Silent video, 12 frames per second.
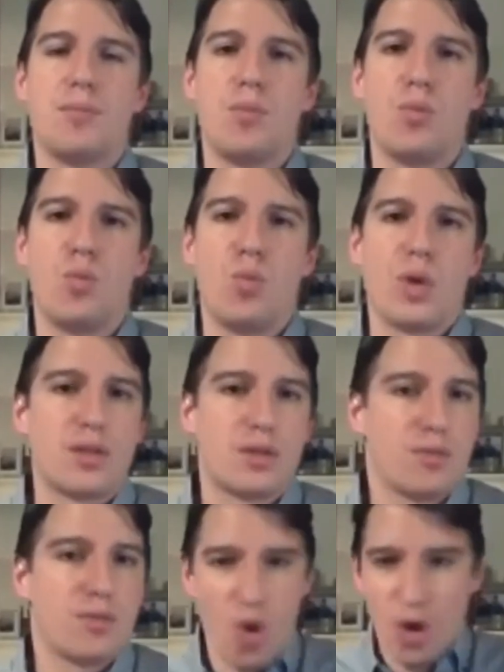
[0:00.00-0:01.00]
What
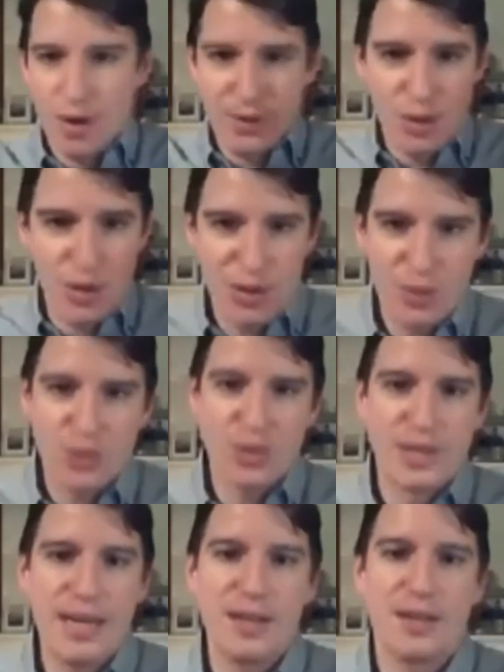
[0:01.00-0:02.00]
all of you are doing
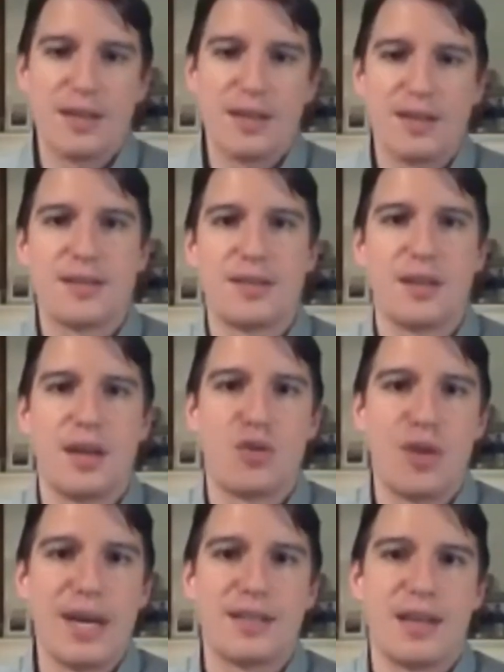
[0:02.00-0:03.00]
today is a
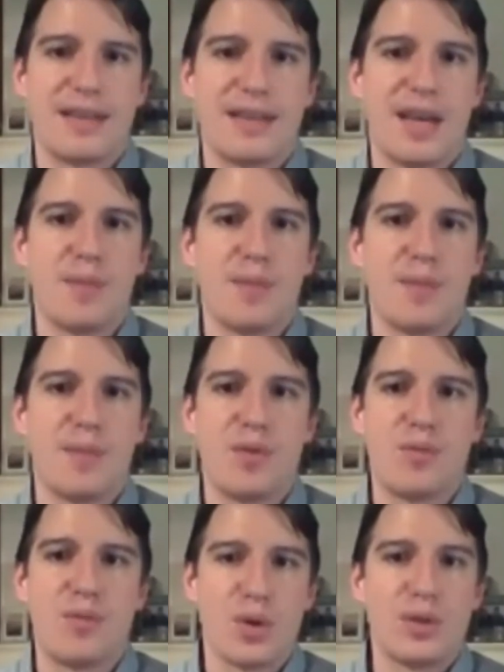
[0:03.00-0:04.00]
great example
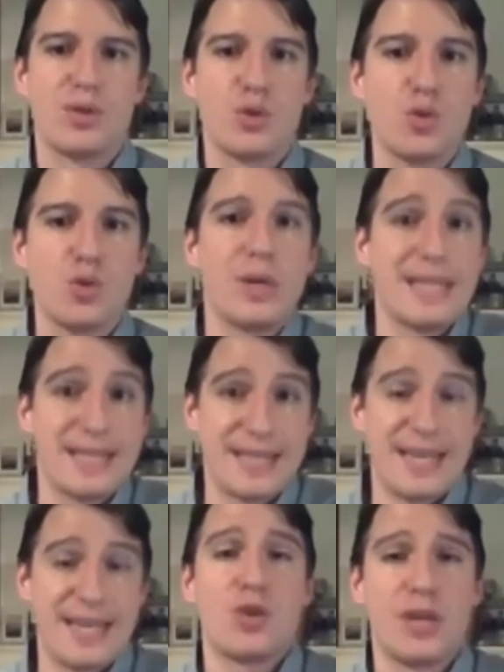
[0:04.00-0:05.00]
of what we can do. We can
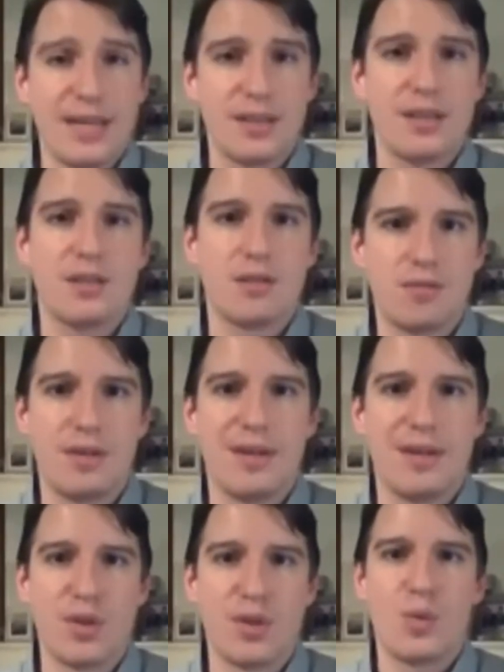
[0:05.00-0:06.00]
stay connected, even
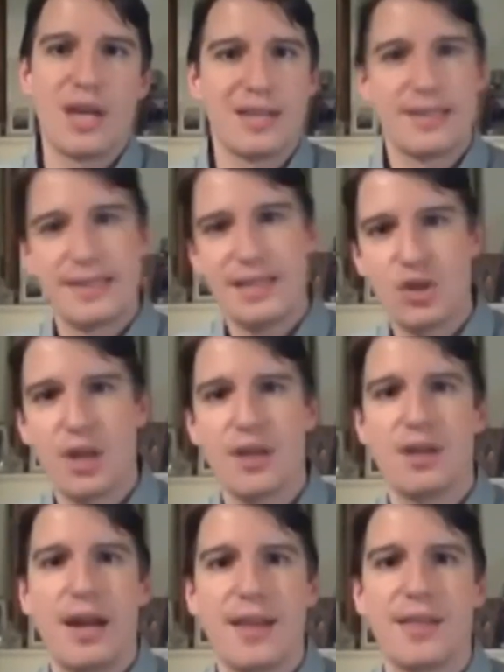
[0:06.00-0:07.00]
though we can't see each other.
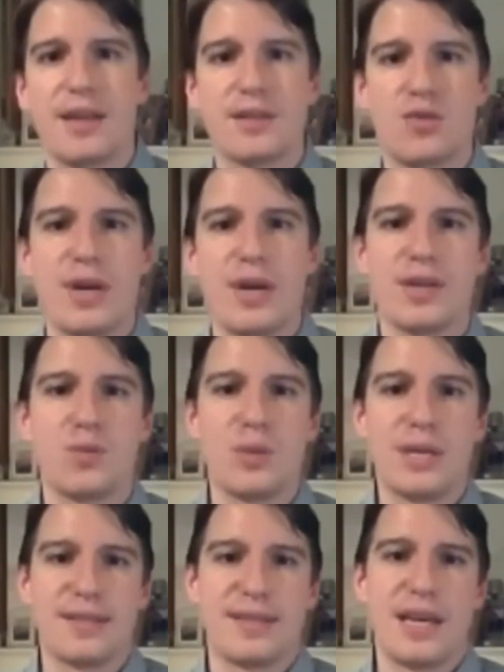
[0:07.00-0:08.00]
I think it's great that we can
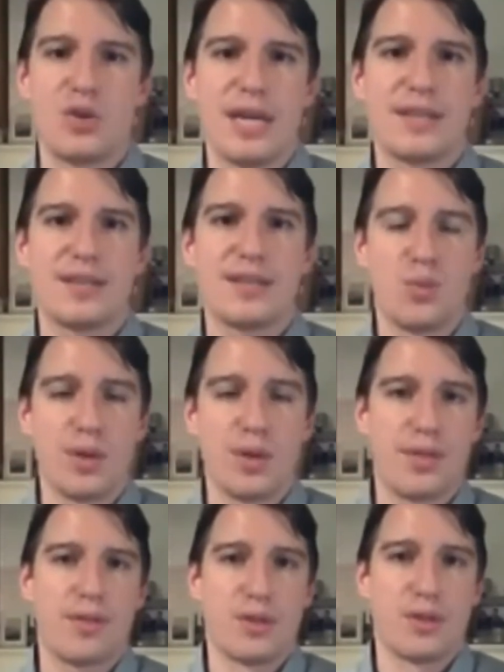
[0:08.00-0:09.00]
stay connected with
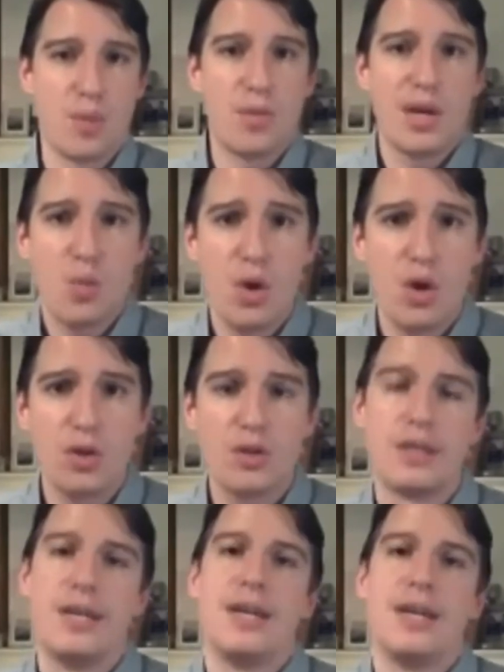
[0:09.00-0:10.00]
the sommelier world,
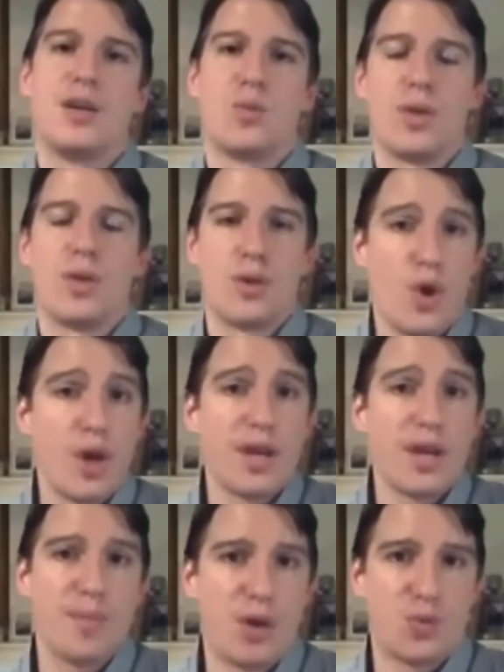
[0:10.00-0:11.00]
with learning
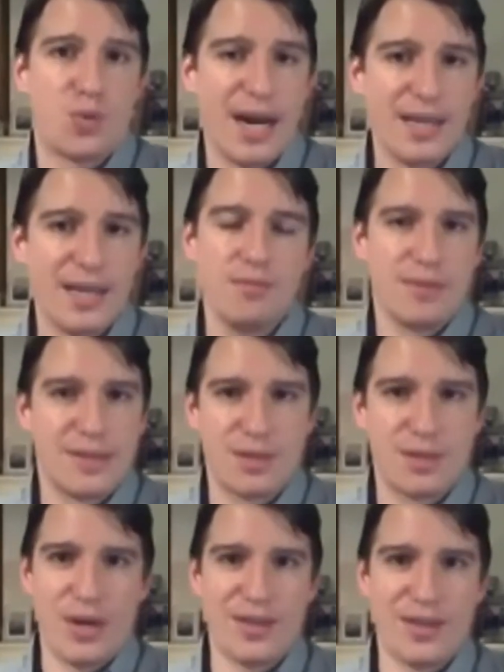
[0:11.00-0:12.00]
about wine. It's
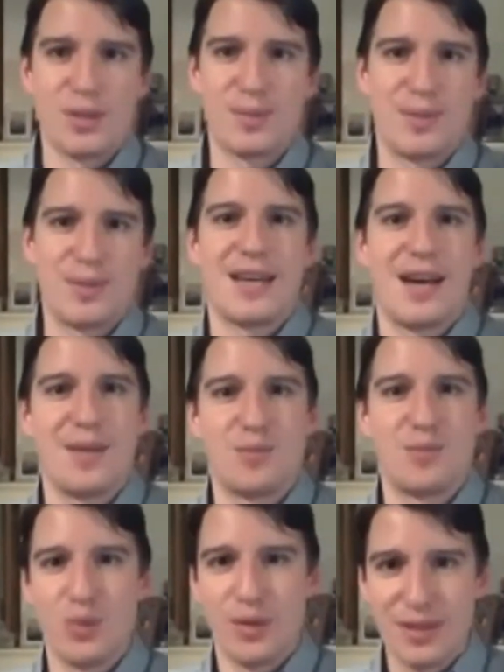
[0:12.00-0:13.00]
great that we spend time
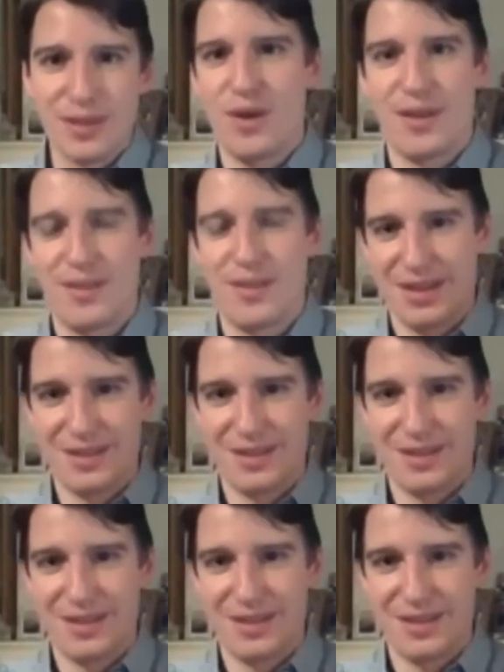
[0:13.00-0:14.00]
doing this rather than
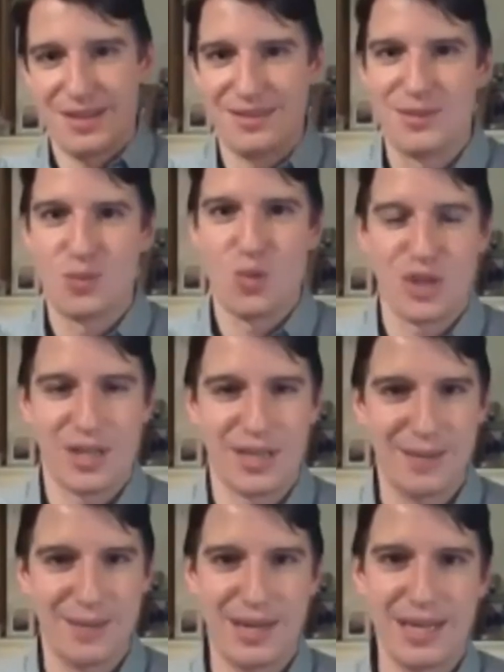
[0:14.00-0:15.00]
watching
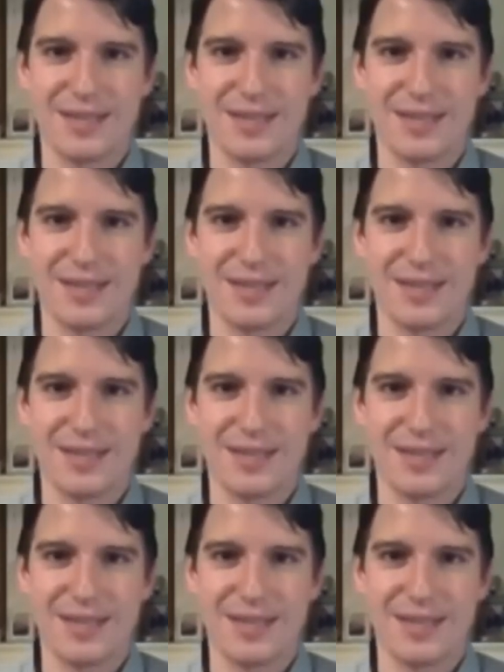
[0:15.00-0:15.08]
Netflix.